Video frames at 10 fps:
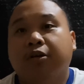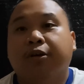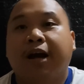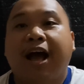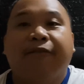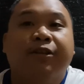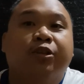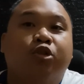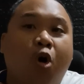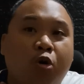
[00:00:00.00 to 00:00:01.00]
or
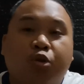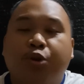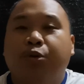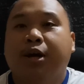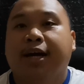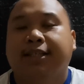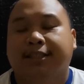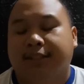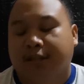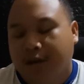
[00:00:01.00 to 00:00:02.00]
haven't talked to you
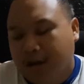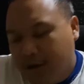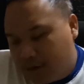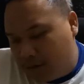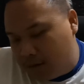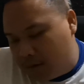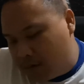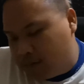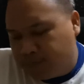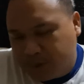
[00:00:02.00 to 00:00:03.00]
guys.
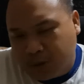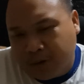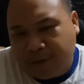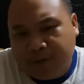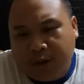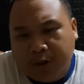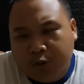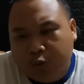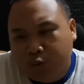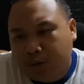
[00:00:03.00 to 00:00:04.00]
So, if there's